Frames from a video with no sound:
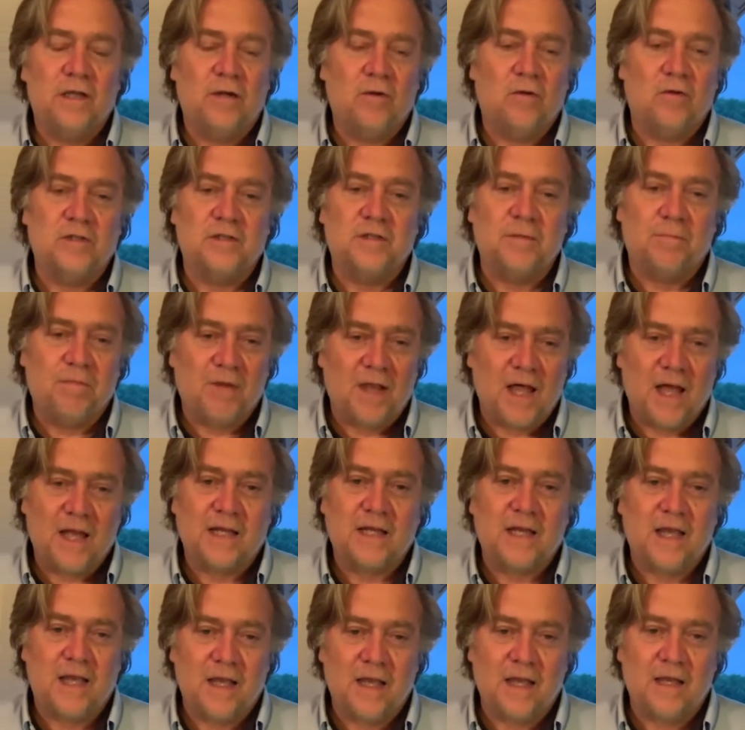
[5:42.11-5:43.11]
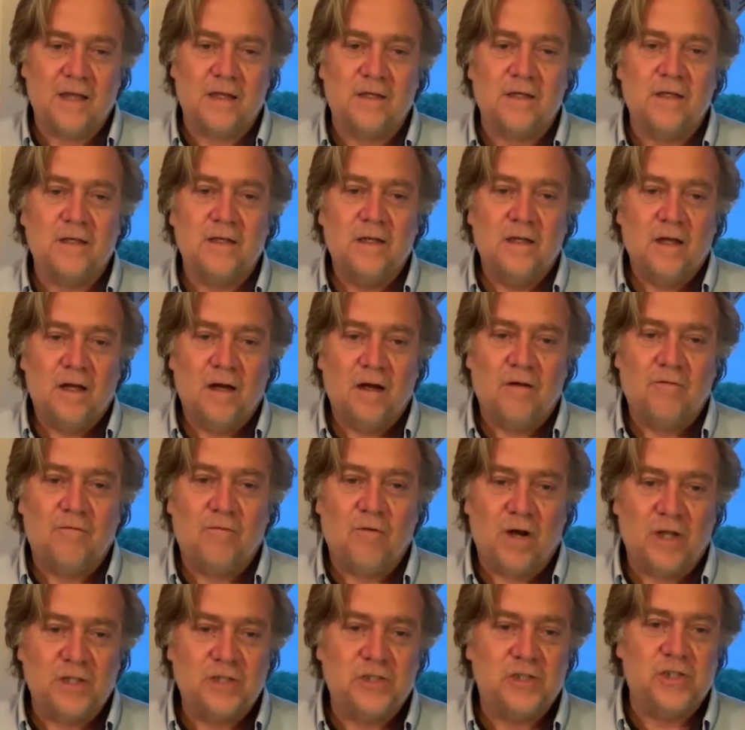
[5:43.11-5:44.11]
They don't want the black hand of
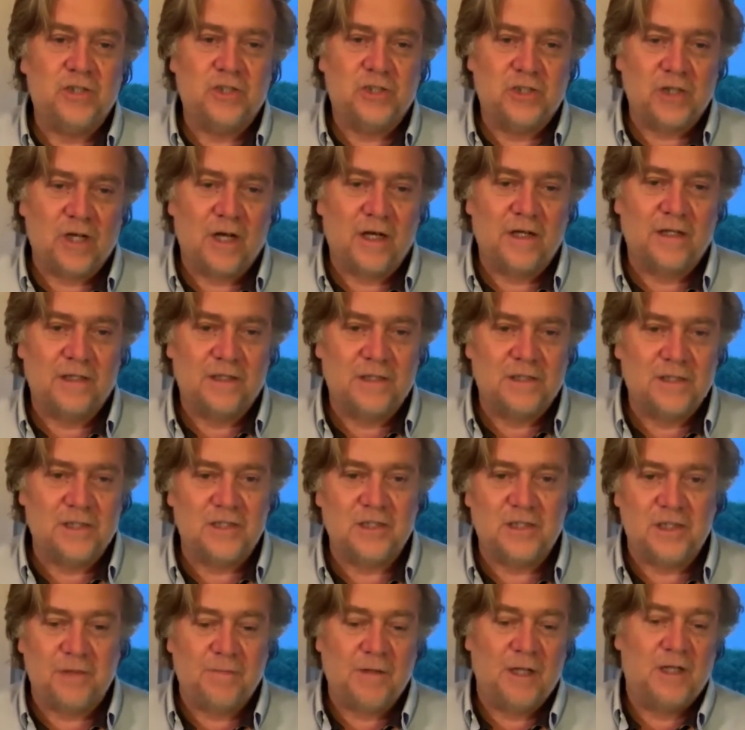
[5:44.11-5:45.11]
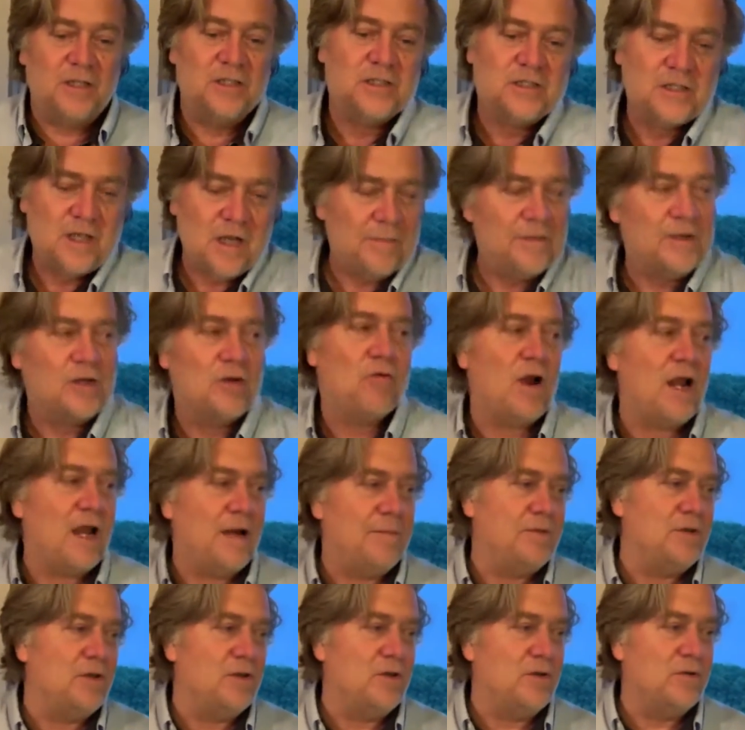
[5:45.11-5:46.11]
Wan Xishan and the CCP just come and
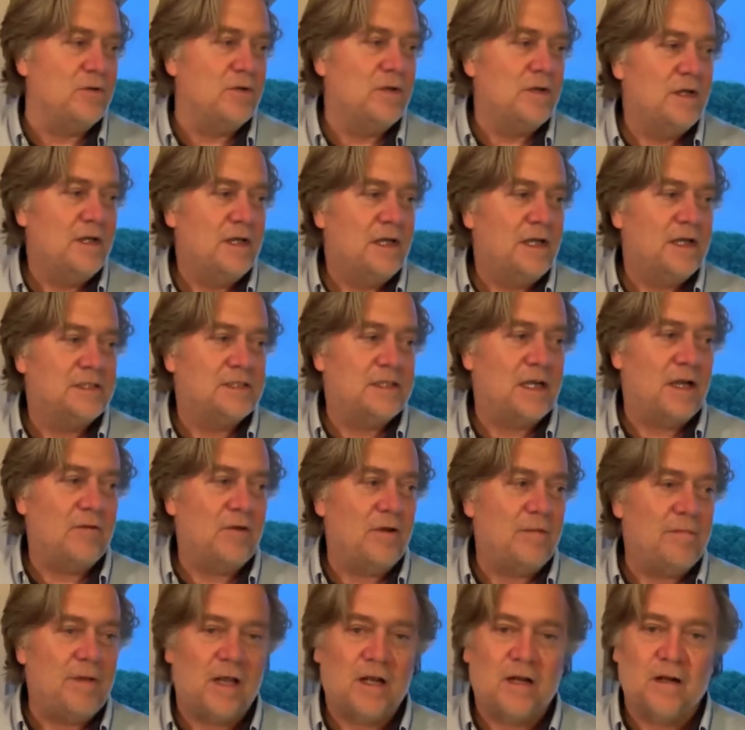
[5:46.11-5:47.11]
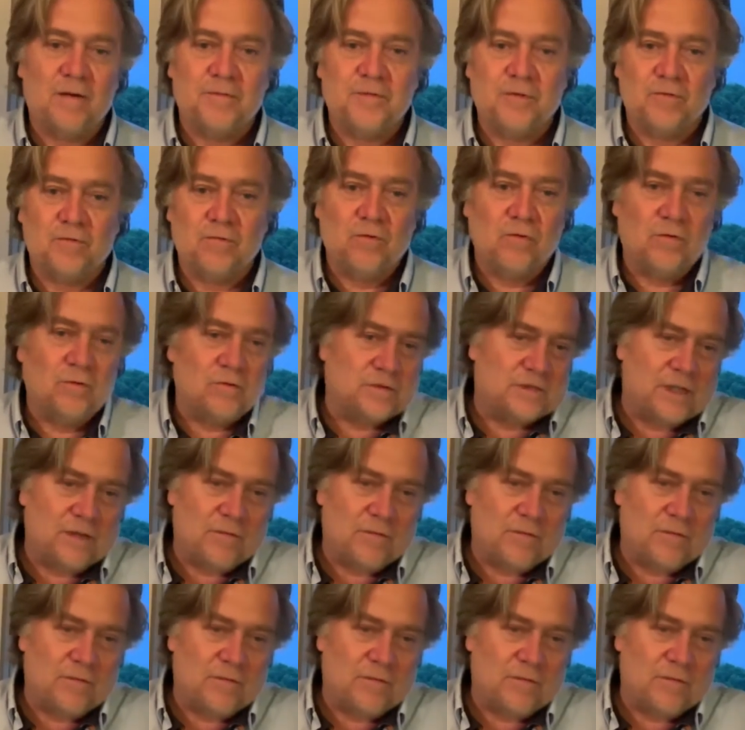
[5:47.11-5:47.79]
grab you and say we make up the rules.